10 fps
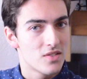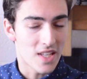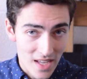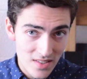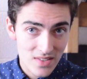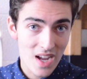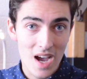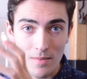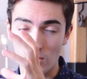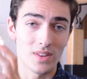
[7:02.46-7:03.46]

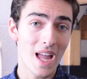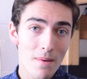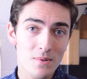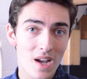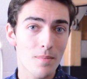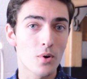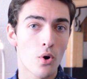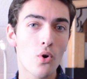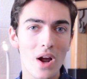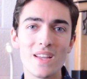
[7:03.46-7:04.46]
desktop or laptop
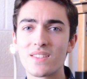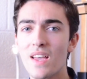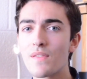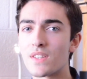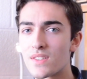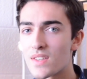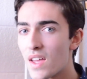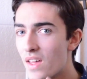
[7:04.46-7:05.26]
Core i7s